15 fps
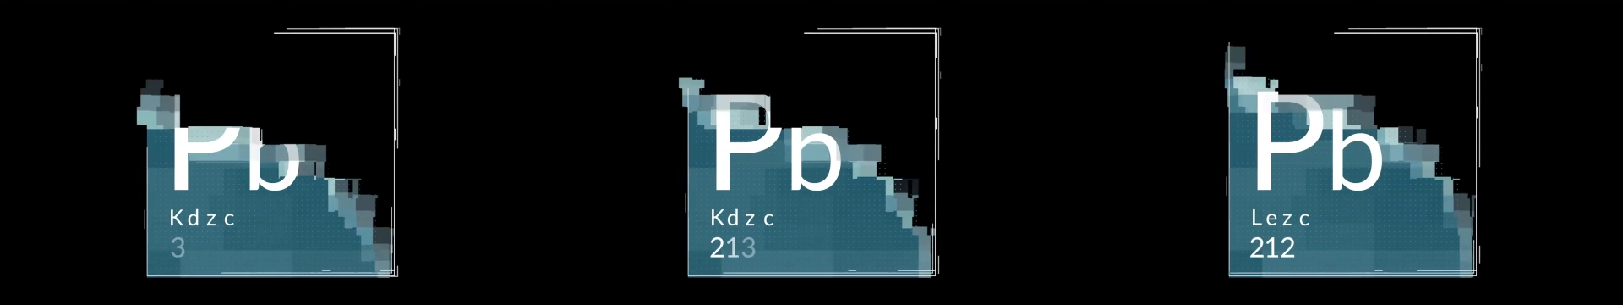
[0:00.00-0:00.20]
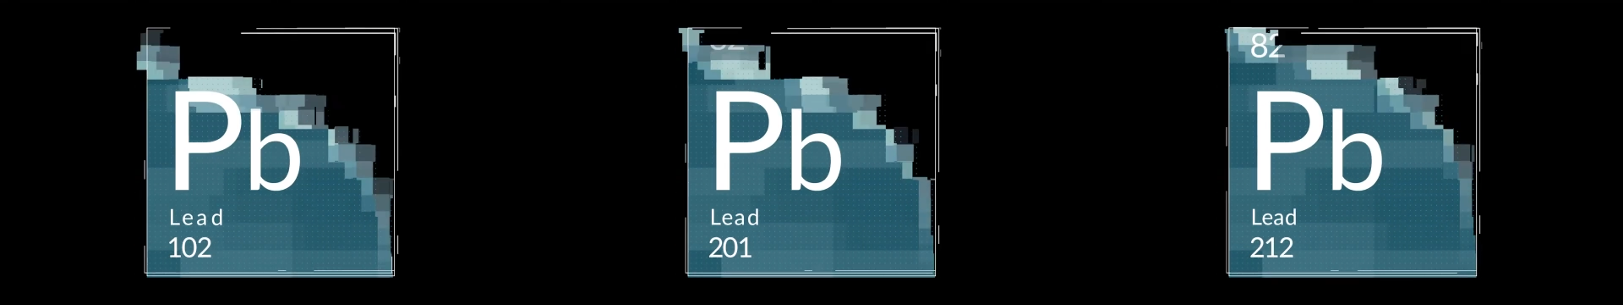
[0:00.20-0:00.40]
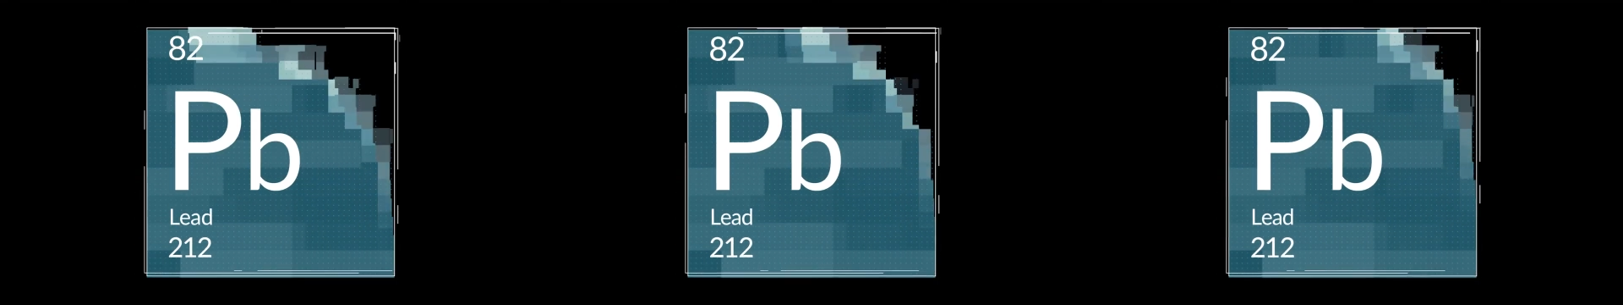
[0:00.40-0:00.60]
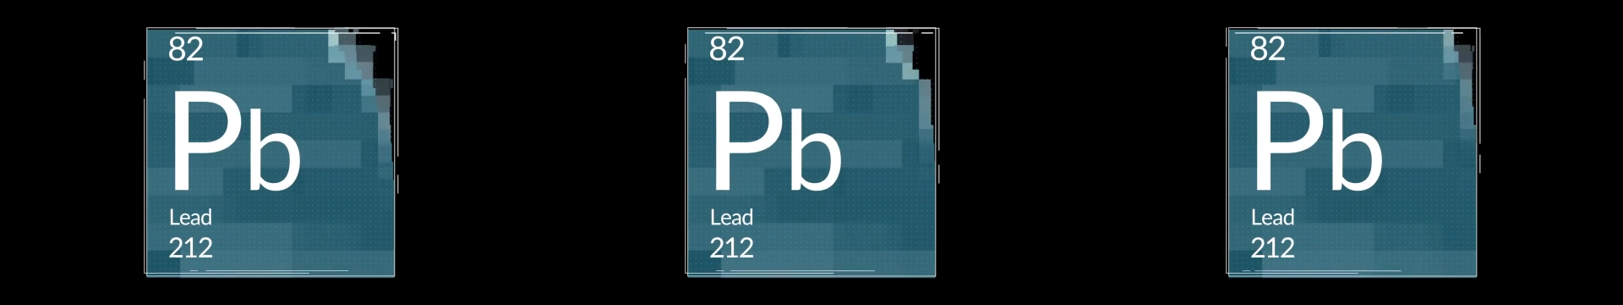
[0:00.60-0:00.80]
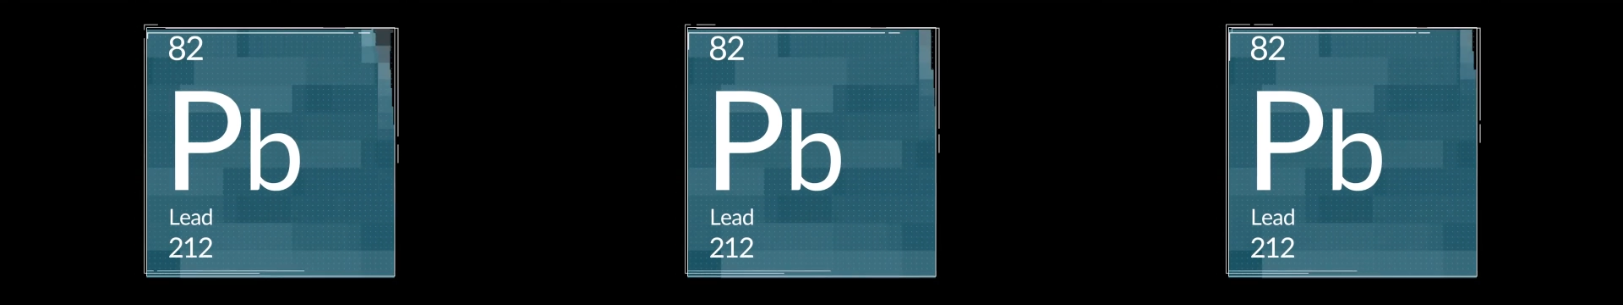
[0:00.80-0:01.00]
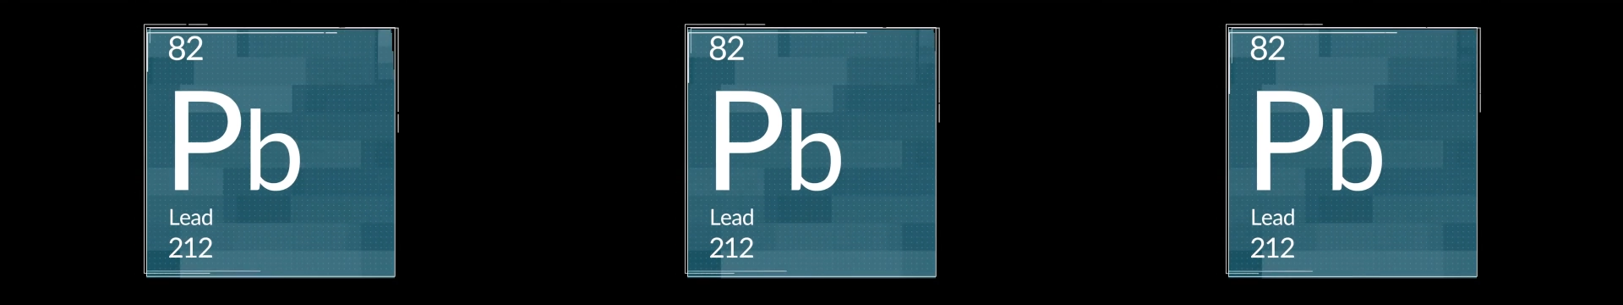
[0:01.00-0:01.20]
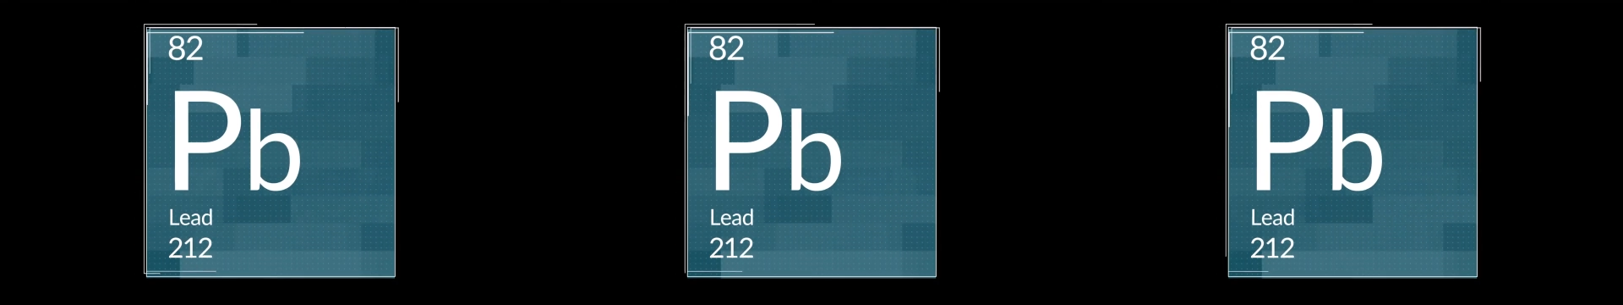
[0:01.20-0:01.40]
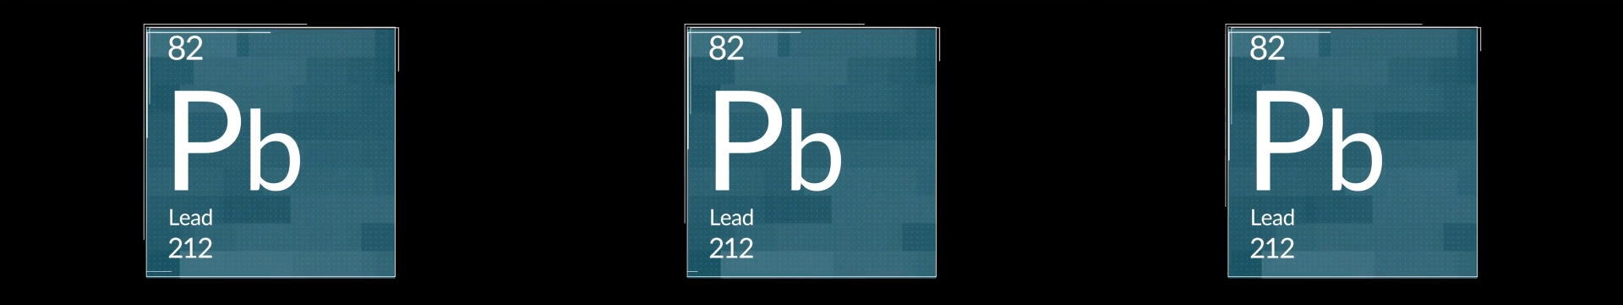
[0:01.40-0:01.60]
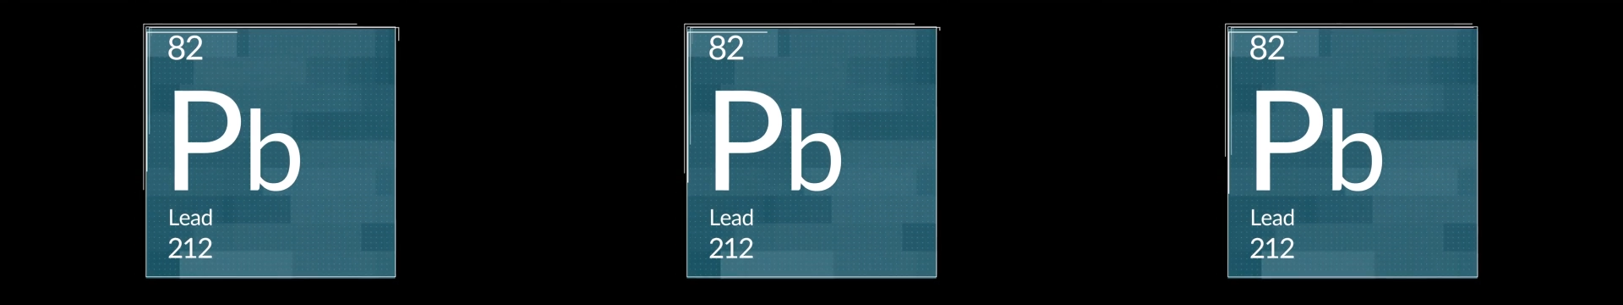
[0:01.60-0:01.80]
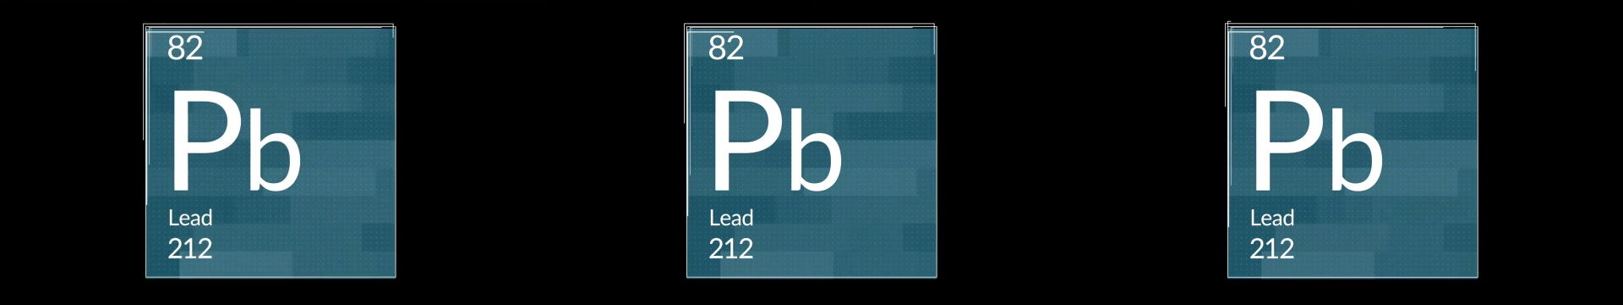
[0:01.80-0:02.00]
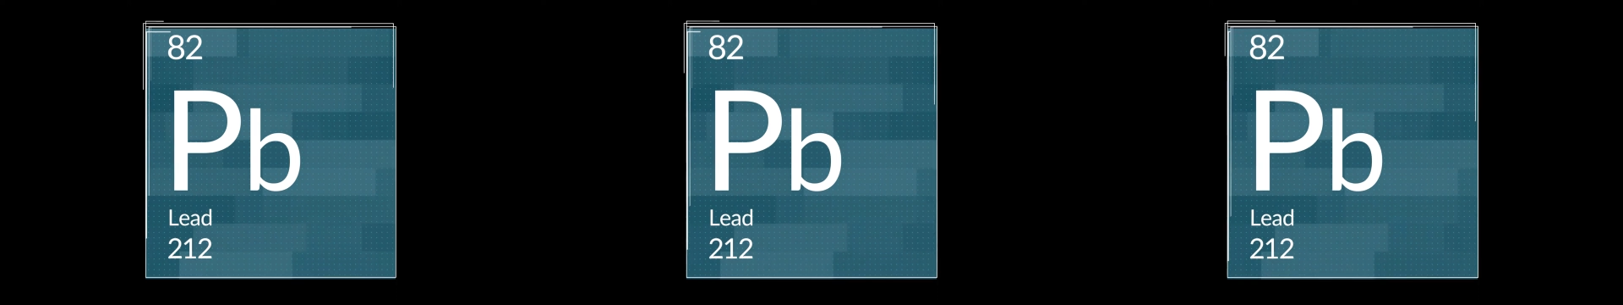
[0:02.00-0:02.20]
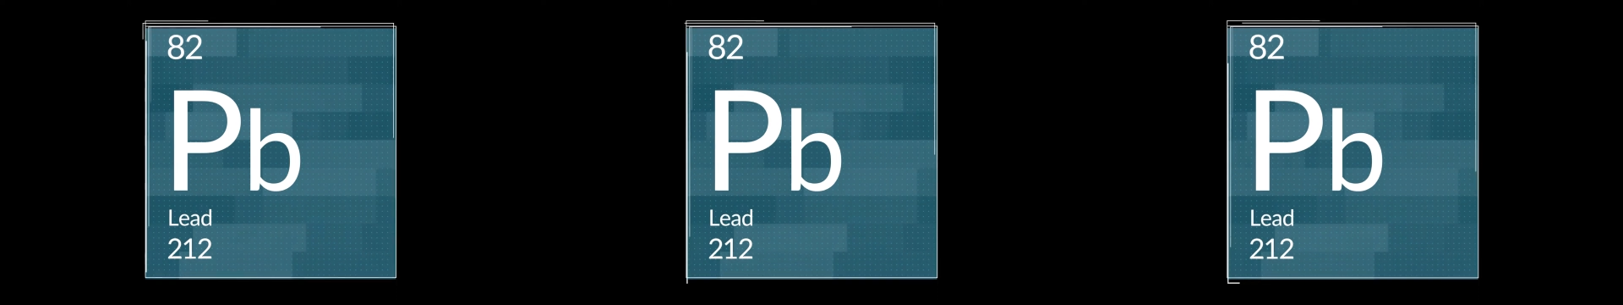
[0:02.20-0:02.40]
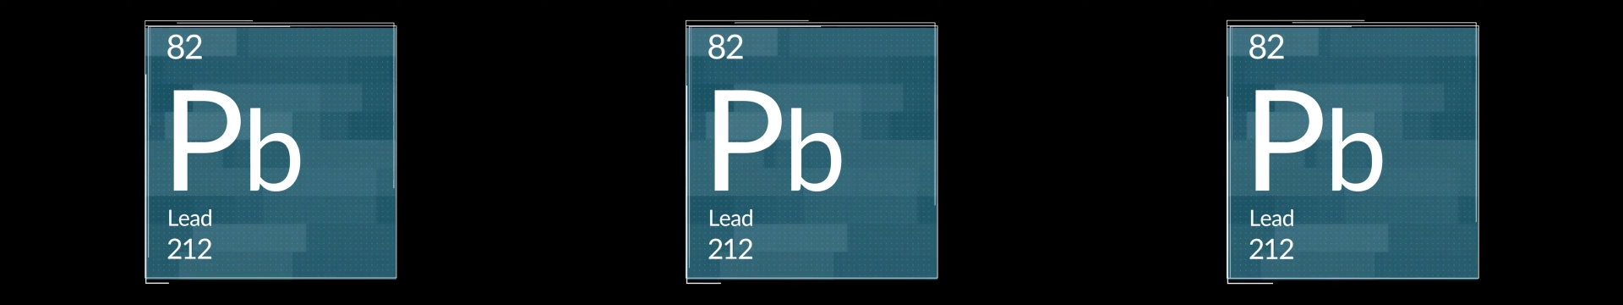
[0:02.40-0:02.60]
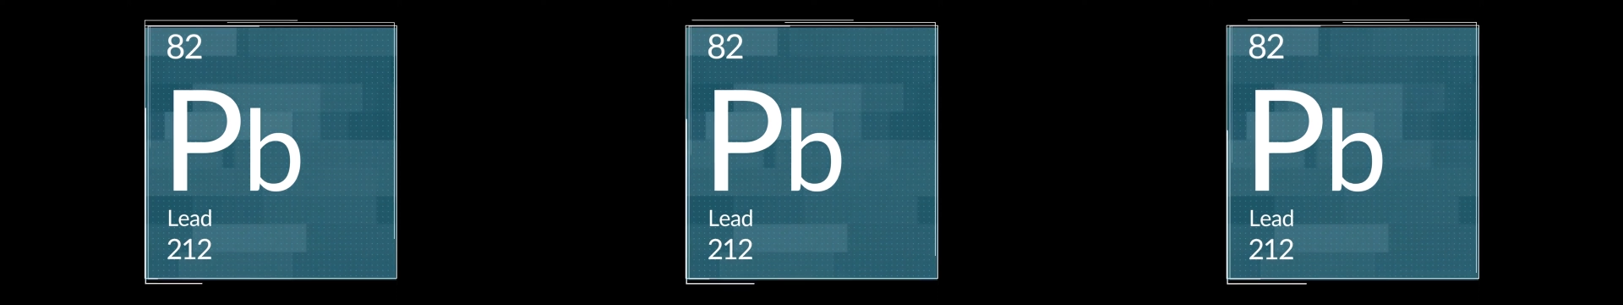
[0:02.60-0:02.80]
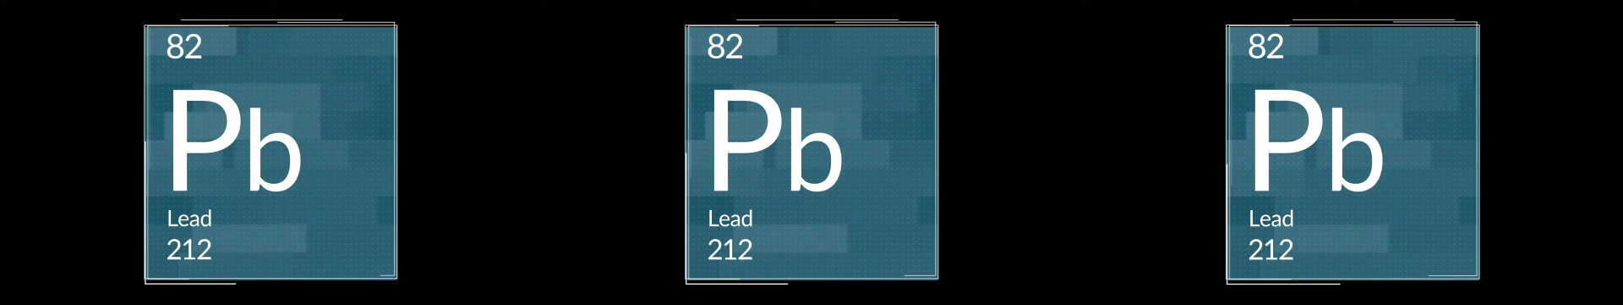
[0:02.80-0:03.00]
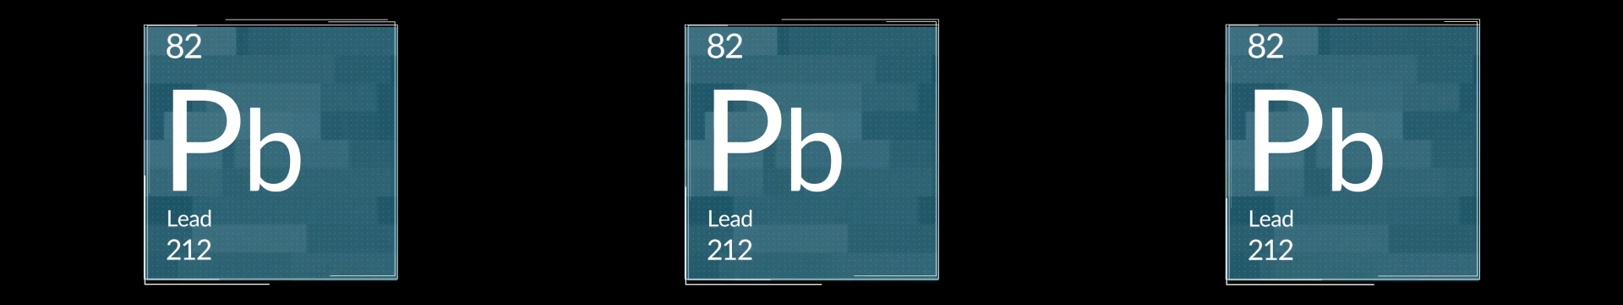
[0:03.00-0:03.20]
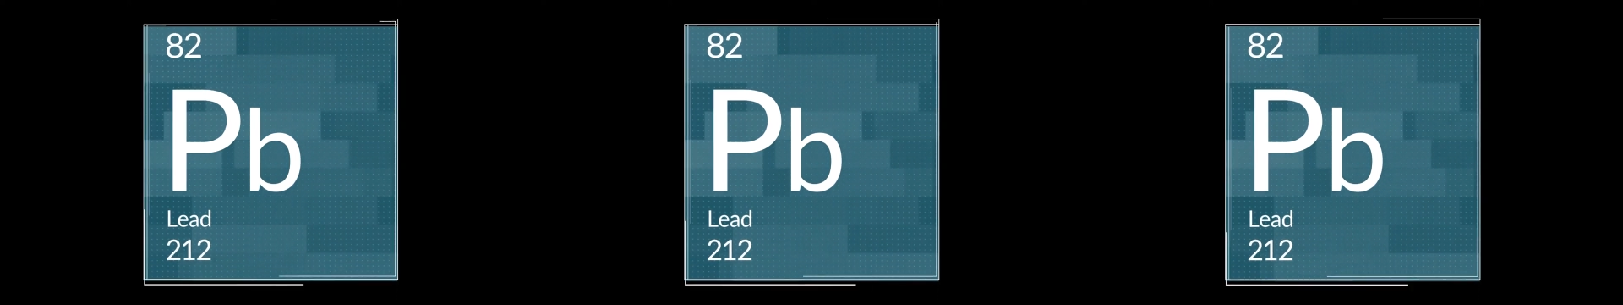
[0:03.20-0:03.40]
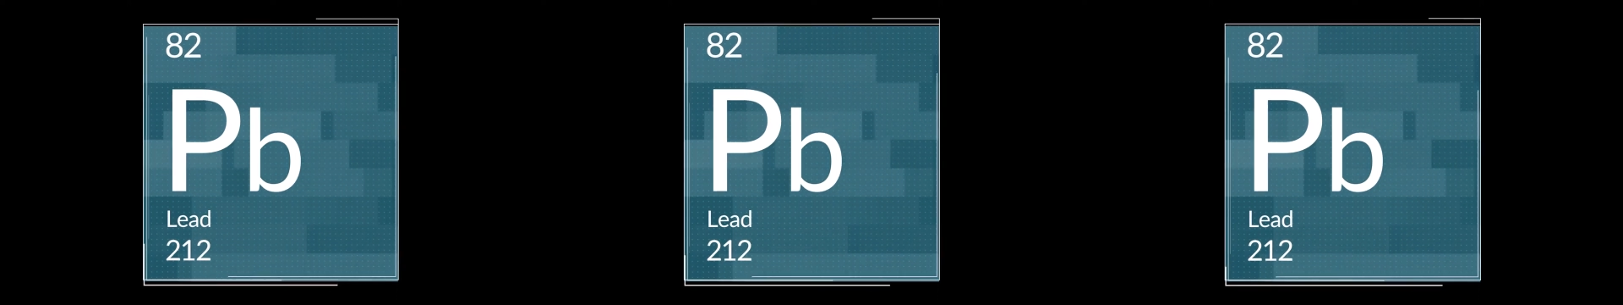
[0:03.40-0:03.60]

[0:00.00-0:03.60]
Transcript: No face is visible, so there are no lips to read.